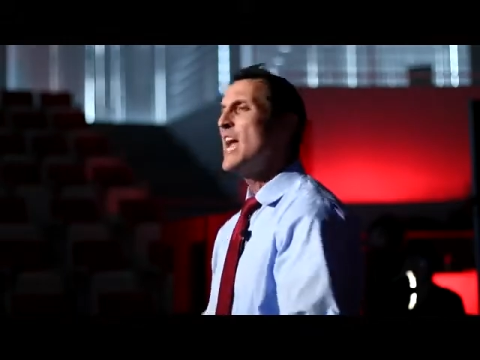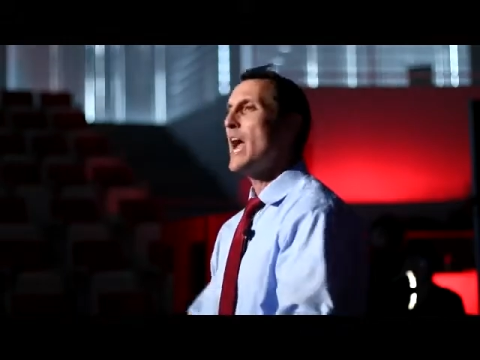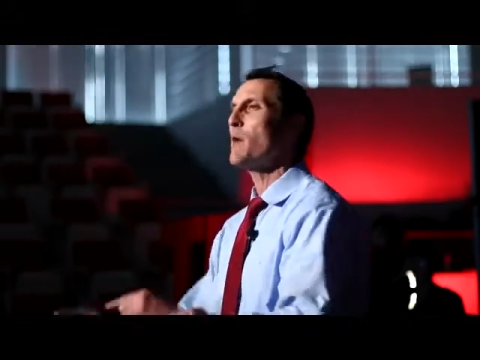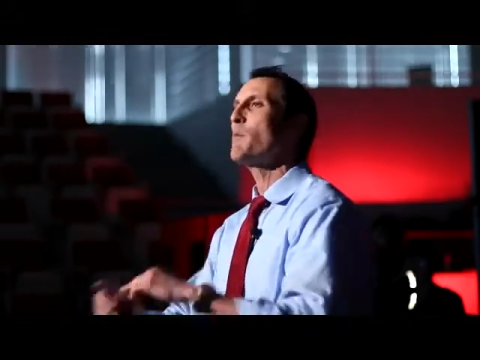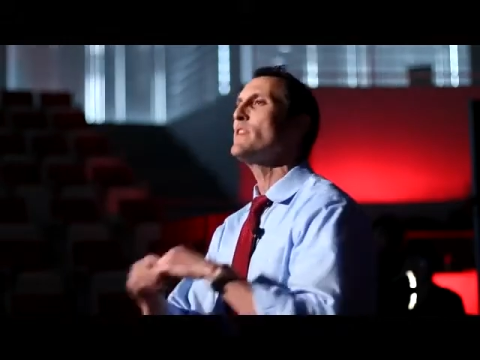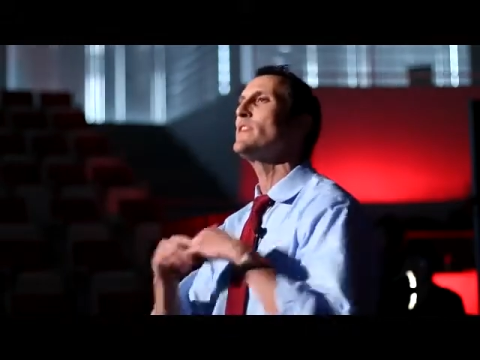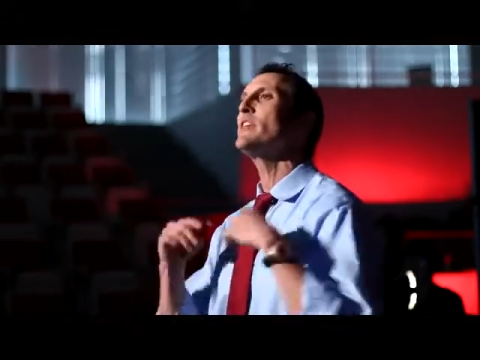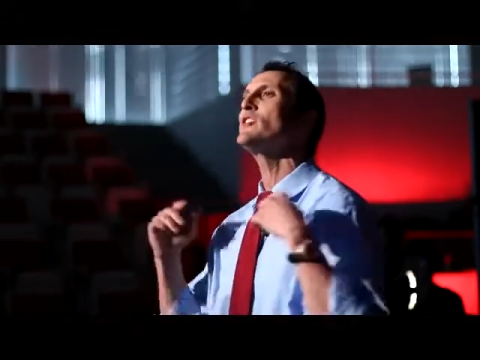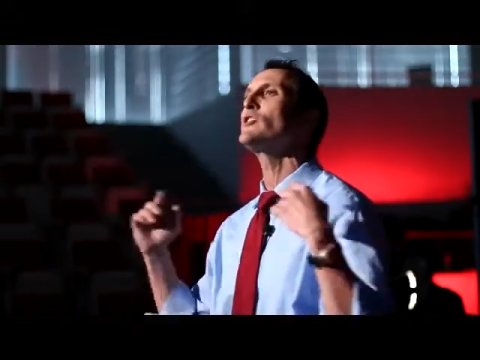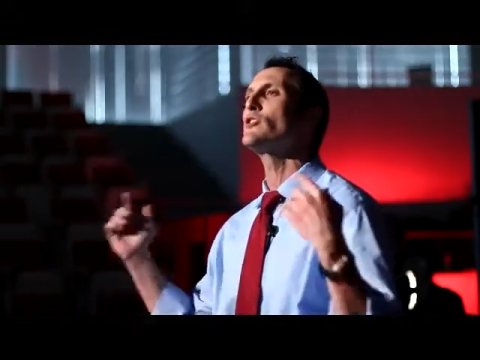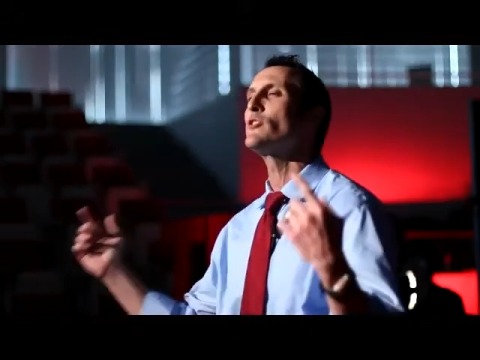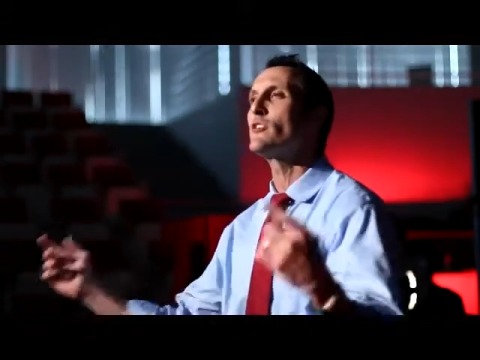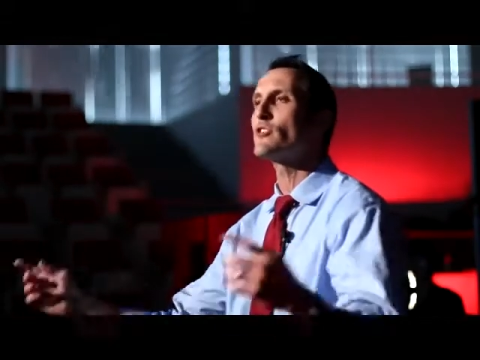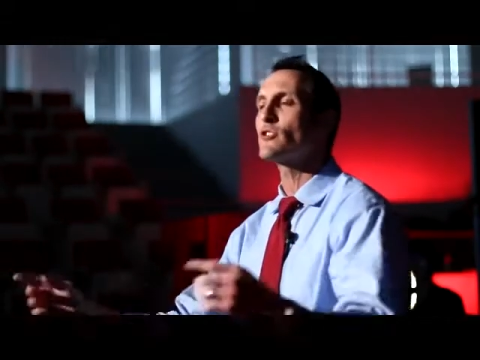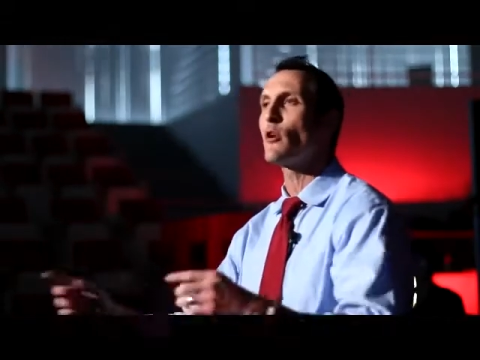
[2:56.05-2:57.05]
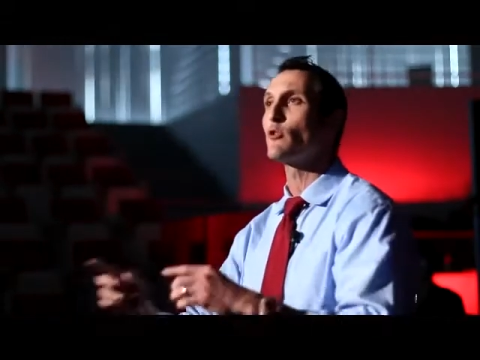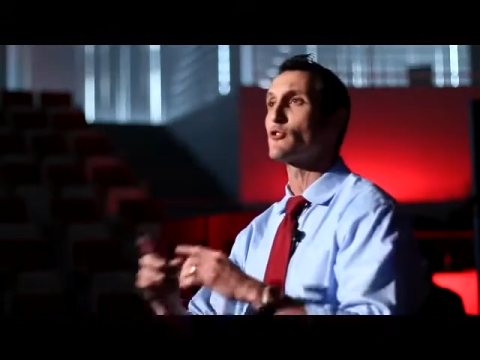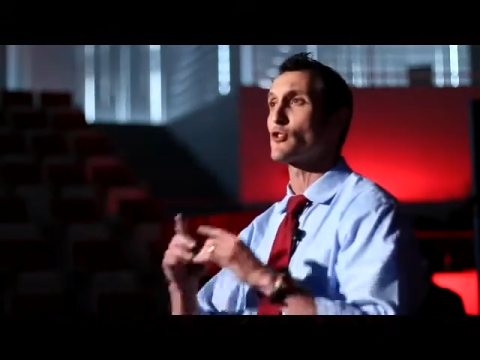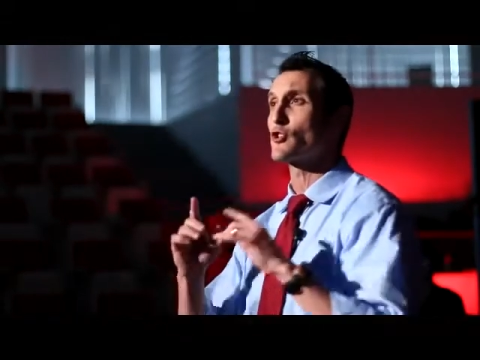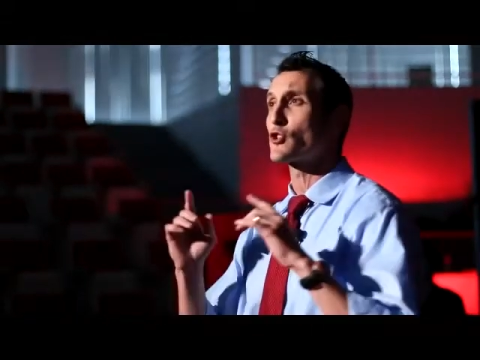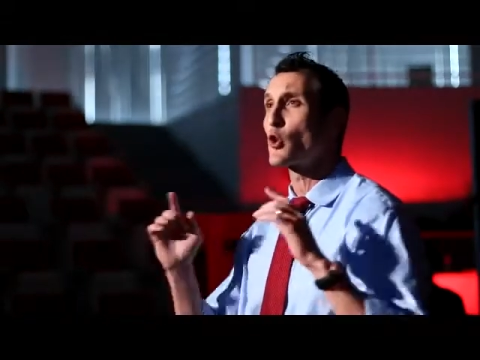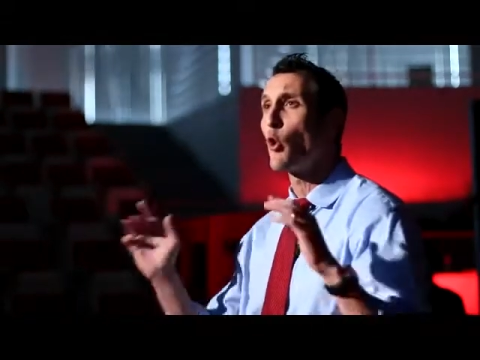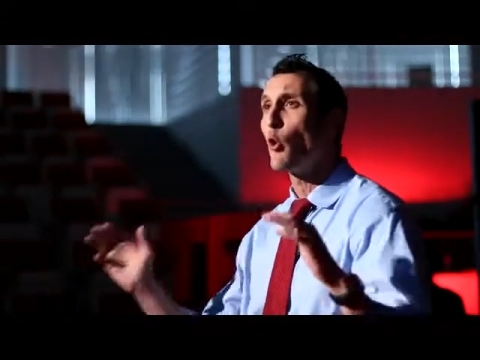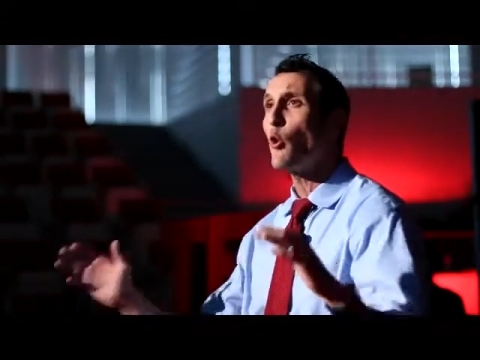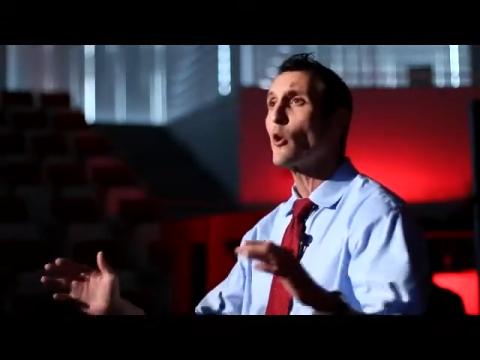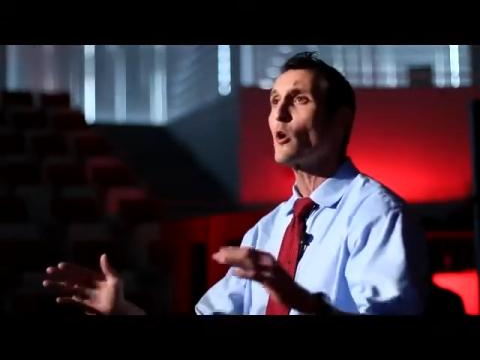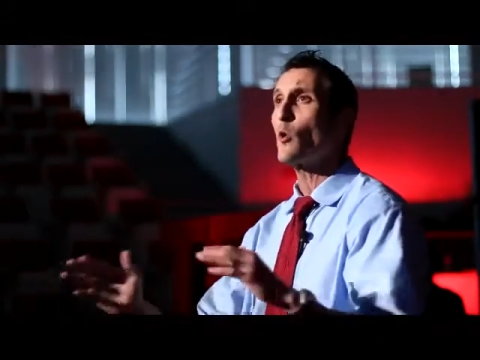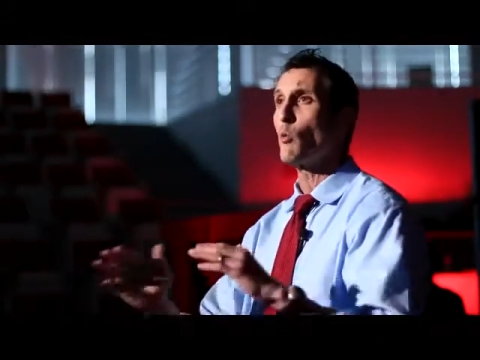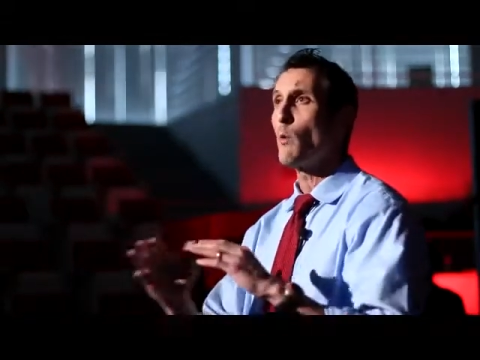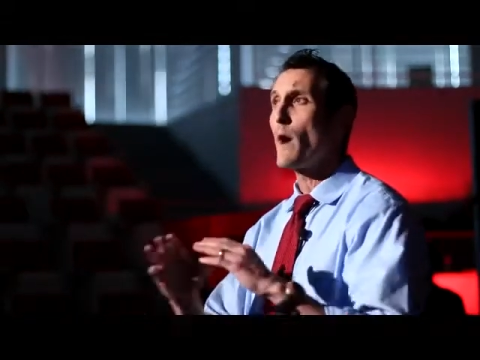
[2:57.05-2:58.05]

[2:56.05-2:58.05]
And when these students don't score